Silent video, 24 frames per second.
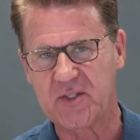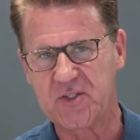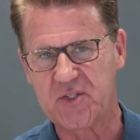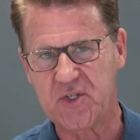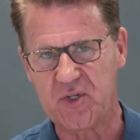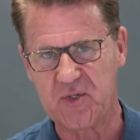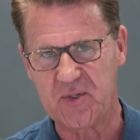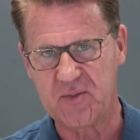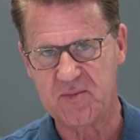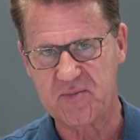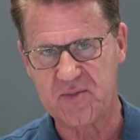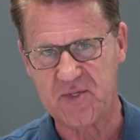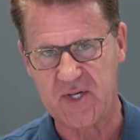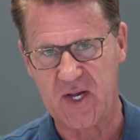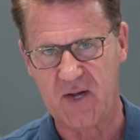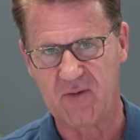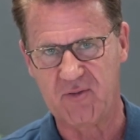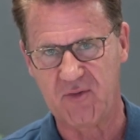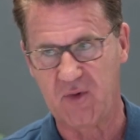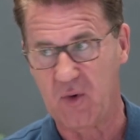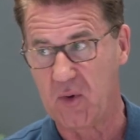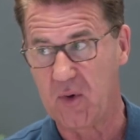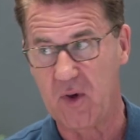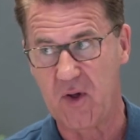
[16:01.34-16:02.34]
to
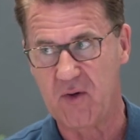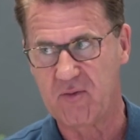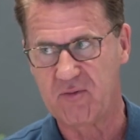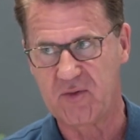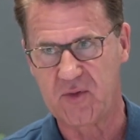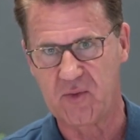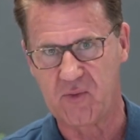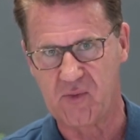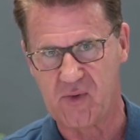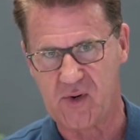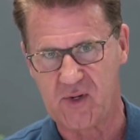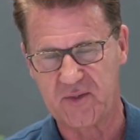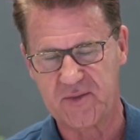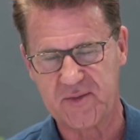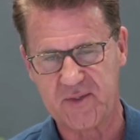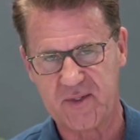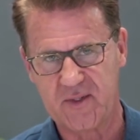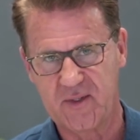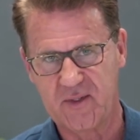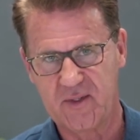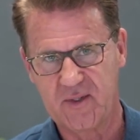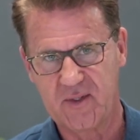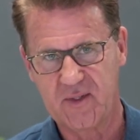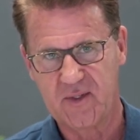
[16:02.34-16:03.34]
Himself all over the world,
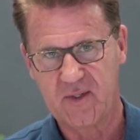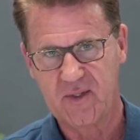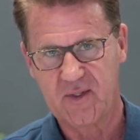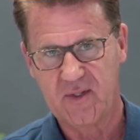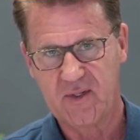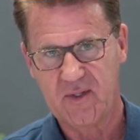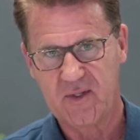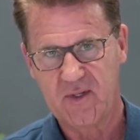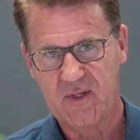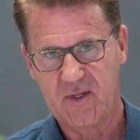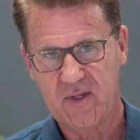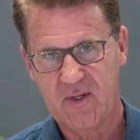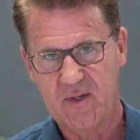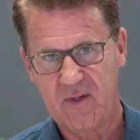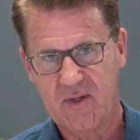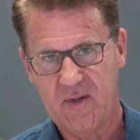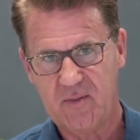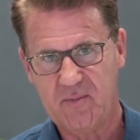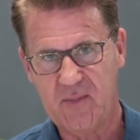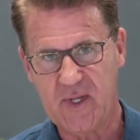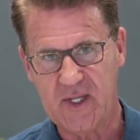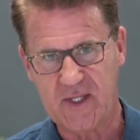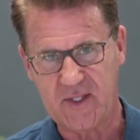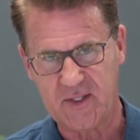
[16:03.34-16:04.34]

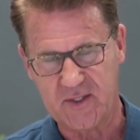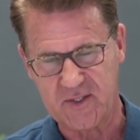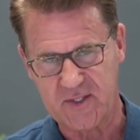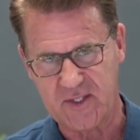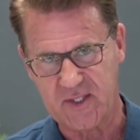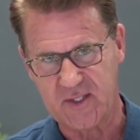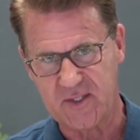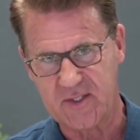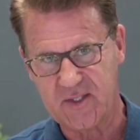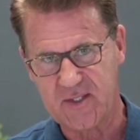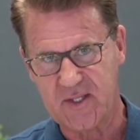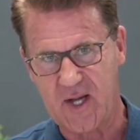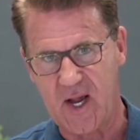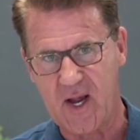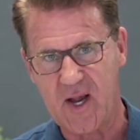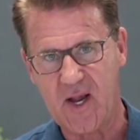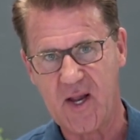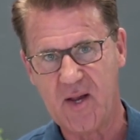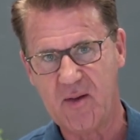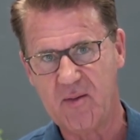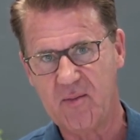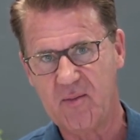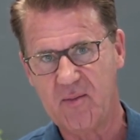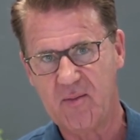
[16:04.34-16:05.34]
because it's
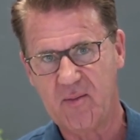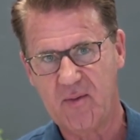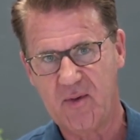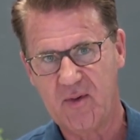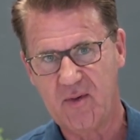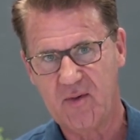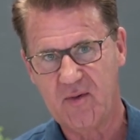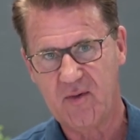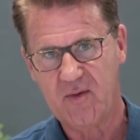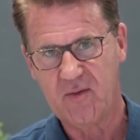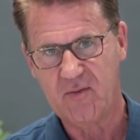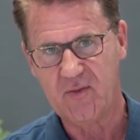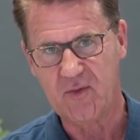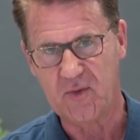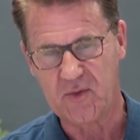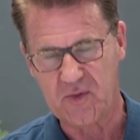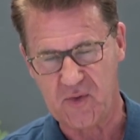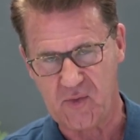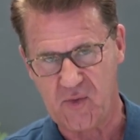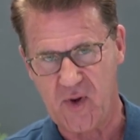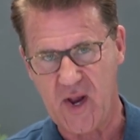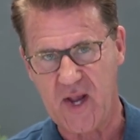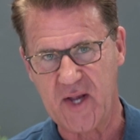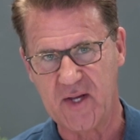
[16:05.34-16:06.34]
time for
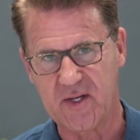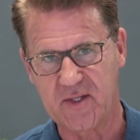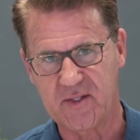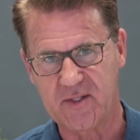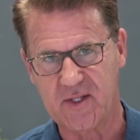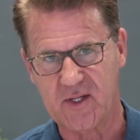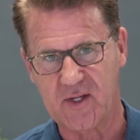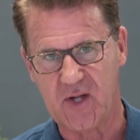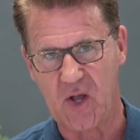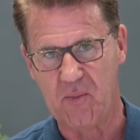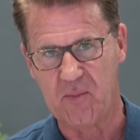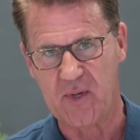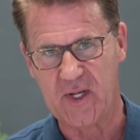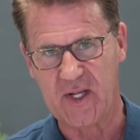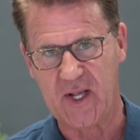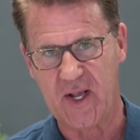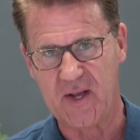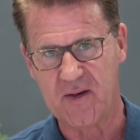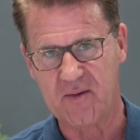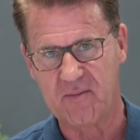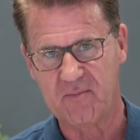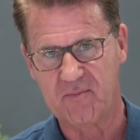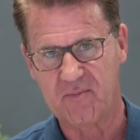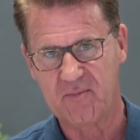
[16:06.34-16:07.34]
the rain to come
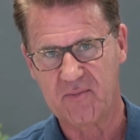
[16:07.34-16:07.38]
again.